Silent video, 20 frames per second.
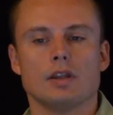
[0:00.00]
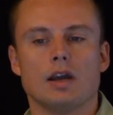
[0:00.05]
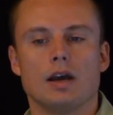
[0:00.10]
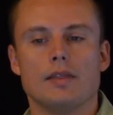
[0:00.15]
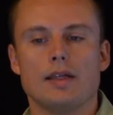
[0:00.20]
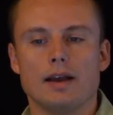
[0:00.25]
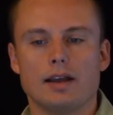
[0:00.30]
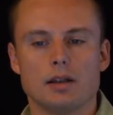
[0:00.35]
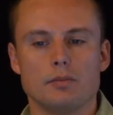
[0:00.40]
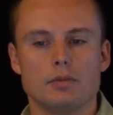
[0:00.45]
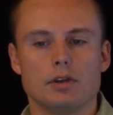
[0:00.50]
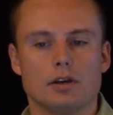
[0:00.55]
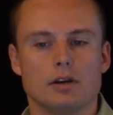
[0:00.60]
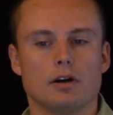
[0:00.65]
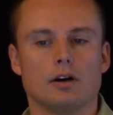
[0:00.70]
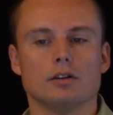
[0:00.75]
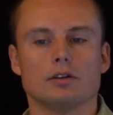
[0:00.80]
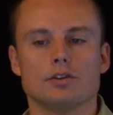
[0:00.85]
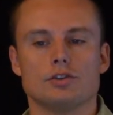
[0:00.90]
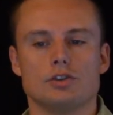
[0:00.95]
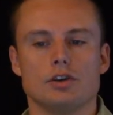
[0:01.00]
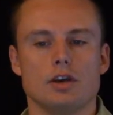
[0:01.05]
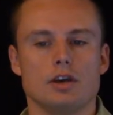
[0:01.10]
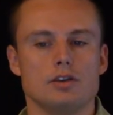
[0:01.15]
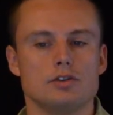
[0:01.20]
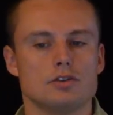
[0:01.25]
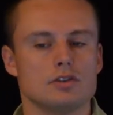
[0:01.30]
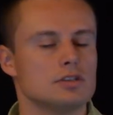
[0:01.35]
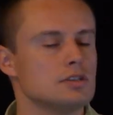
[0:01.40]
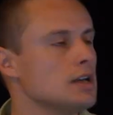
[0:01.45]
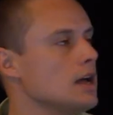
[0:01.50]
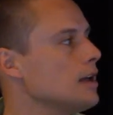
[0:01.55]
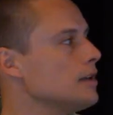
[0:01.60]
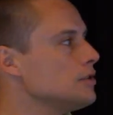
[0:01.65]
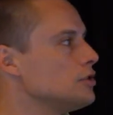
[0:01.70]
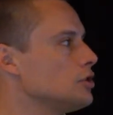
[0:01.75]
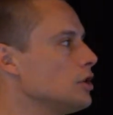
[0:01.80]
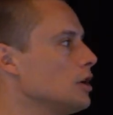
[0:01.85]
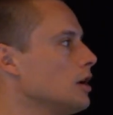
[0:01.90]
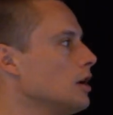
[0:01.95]
And that can be a color change, a
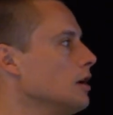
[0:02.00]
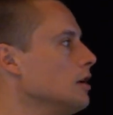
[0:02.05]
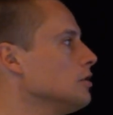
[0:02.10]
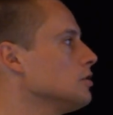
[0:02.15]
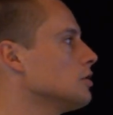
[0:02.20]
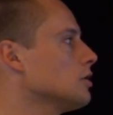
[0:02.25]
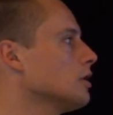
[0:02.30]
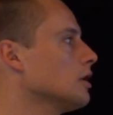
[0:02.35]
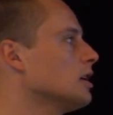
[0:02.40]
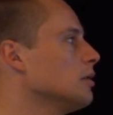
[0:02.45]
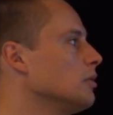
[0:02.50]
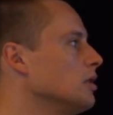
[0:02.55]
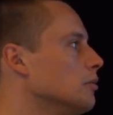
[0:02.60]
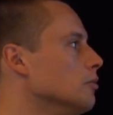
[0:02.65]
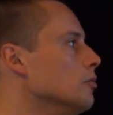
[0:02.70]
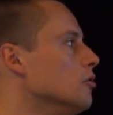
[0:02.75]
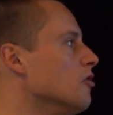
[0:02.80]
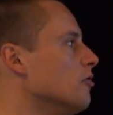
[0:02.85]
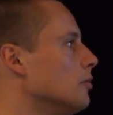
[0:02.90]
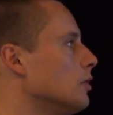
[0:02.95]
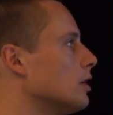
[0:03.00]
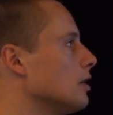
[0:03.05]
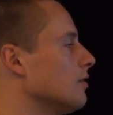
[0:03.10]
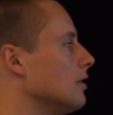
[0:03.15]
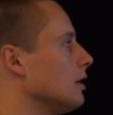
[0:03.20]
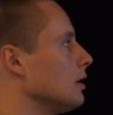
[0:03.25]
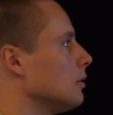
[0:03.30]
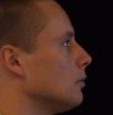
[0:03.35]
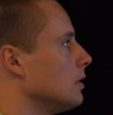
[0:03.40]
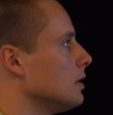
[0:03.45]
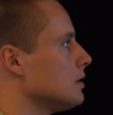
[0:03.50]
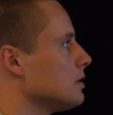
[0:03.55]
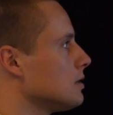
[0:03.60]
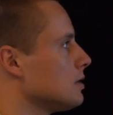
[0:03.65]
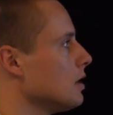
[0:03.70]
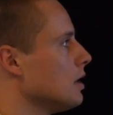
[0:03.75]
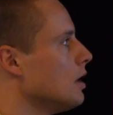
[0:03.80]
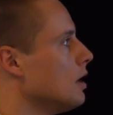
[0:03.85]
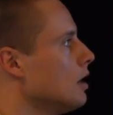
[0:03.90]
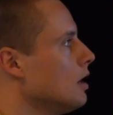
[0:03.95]
size change, or it can be movement of
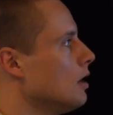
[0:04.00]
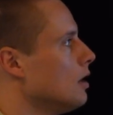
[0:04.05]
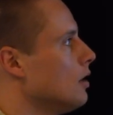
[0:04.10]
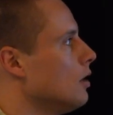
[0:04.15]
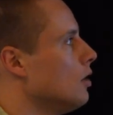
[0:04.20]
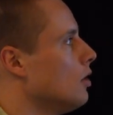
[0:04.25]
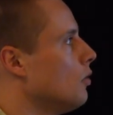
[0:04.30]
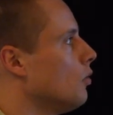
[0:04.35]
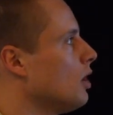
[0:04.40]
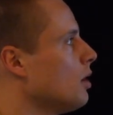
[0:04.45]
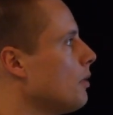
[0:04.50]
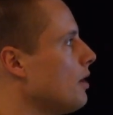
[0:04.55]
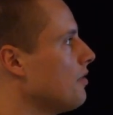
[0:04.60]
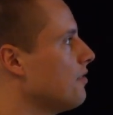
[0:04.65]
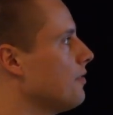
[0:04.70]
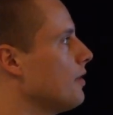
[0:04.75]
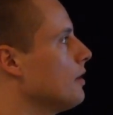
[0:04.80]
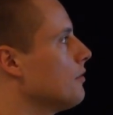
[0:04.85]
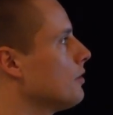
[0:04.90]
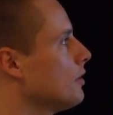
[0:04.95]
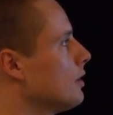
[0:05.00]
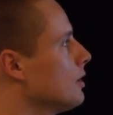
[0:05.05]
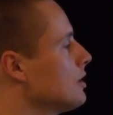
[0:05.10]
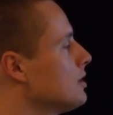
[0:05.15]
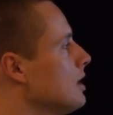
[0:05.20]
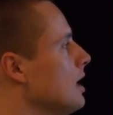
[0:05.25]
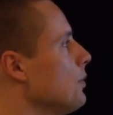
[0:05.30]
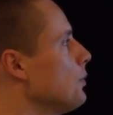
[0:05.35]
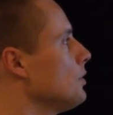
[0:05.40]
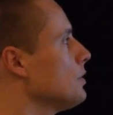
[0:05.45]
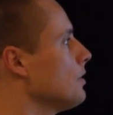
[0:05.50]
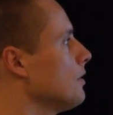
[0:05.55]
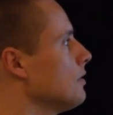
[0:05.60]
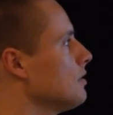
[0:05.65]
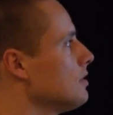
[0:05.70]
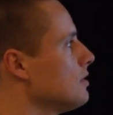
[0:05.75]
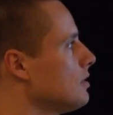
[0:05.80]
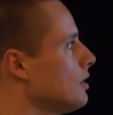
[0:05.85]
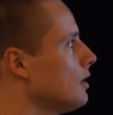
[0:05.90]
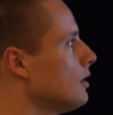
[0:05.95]
elements. One of my favorite examples of
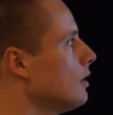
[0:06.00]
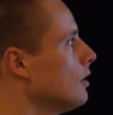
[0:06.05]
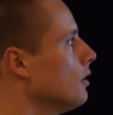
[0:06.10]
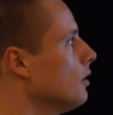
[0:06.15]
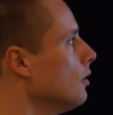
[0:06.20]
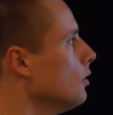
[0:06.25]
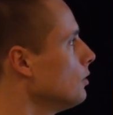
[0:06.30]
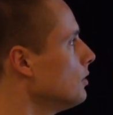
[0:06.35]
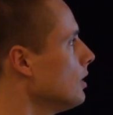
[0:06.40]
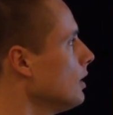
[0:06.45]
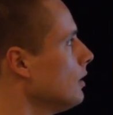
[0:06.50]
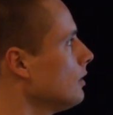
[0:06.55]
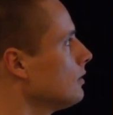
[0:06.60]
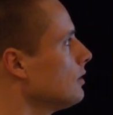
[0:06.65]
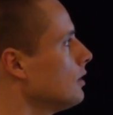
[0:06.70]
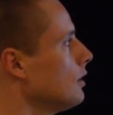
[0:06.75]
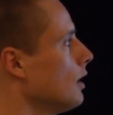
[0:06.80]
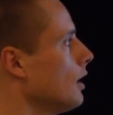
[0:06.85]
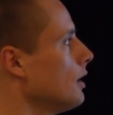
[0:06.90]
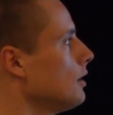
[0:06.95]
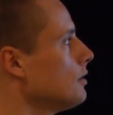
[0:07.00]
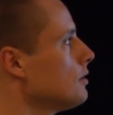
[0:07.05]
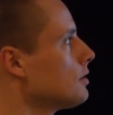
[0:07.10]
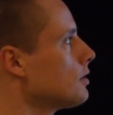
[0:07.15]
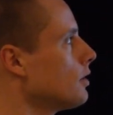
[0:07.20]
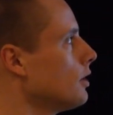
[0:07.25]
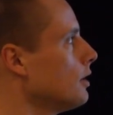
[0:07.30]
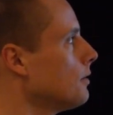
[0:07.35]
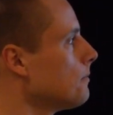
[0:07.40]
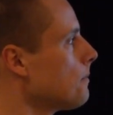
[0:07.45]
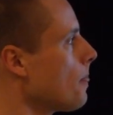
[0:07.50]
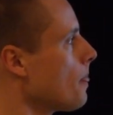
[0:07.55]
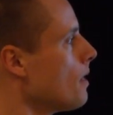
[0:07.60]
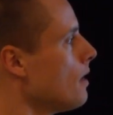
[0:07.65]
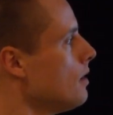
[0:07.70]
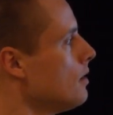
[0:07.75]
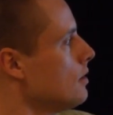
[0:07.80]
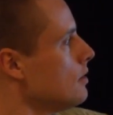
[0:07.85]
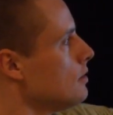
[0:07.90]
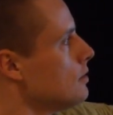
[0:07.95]
this is on the Hotel Tonight screen.
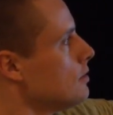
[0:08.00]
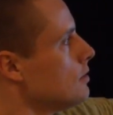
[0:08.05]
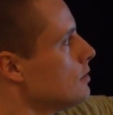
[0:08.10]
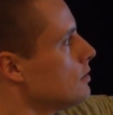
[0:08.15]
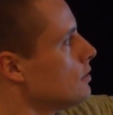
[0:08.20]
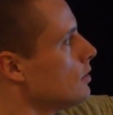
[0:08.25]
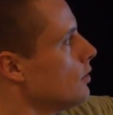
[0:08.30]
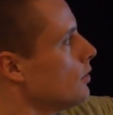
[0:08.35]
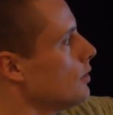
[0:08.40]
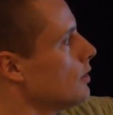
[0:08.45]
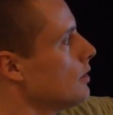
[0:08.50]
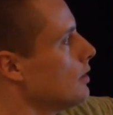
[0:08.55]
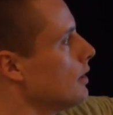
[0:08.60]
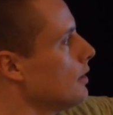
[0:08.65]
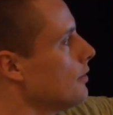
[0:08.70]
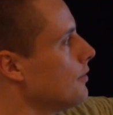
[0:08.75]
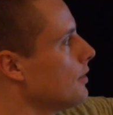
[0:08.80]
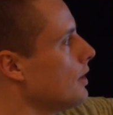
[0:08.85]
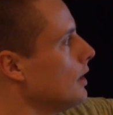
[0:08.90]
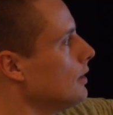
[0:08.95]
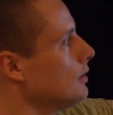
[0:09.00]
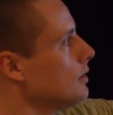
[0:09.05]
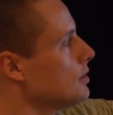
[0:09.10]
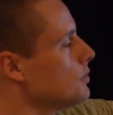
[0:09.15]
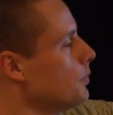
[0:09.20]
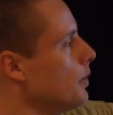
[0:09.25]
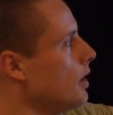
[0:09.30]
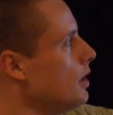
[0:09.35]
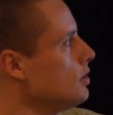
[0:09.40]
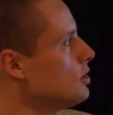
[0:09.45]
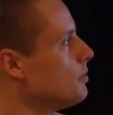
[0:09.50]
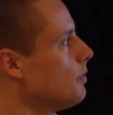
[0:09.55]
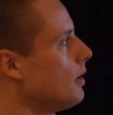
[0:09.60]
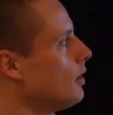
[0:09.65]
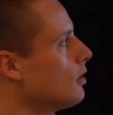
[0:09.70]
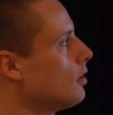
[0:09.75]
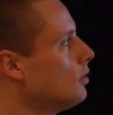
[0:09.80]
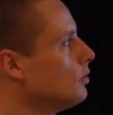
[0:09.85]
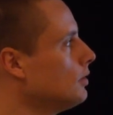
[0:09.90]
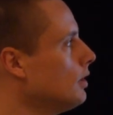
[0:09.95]
So they've got this page
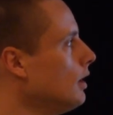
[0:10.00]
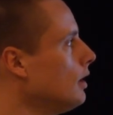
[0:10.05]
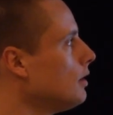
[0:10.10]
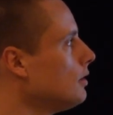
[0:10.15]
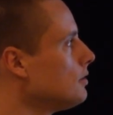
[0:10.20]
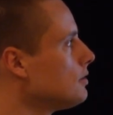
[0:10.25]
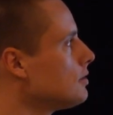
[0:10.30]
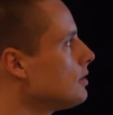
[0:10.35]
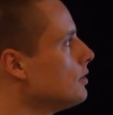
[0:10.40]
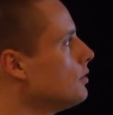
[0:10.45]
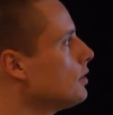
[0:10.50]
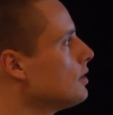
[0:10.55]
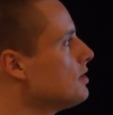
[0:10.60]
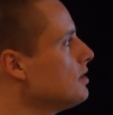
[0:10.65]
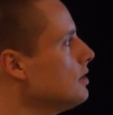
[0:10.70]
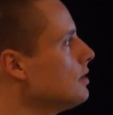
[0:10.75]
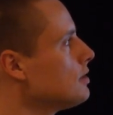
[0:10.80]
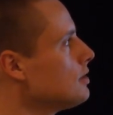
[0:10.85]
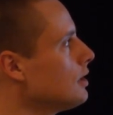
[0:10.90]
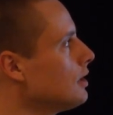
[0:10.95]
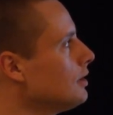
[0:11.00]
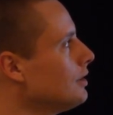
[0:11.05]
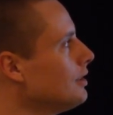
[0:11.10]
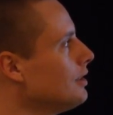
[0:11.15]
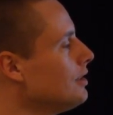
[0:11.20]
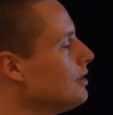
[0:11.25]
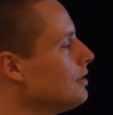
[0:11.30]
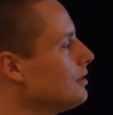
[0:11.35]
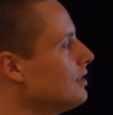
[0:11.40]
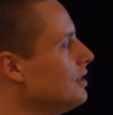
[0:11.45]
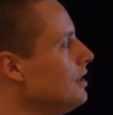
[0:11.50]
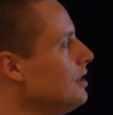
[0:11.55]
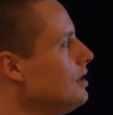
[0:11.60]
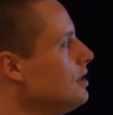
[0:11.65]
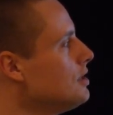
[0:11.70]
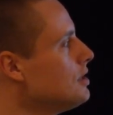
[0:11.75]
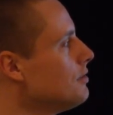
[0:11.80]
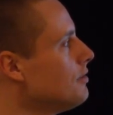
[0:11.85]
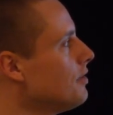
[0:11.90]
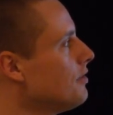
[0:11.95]
about hotels, and you can see there's like a little
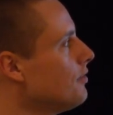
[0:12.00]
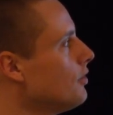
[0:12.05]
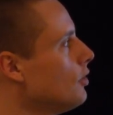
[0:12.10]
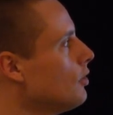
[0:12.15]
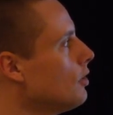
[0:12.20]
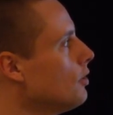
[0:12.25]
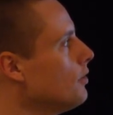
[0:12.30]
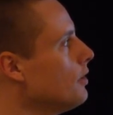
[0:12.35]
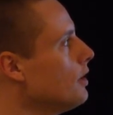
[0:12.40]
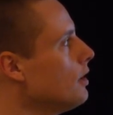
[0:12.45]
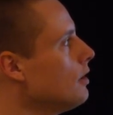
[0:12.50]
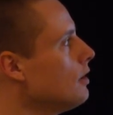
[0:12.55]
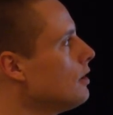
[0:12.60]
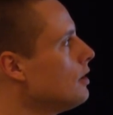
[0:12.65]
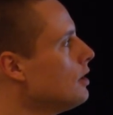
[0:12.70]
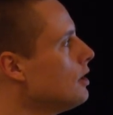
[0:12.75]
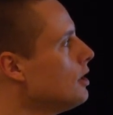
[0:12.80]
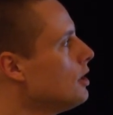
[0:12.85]
tease of a photo there.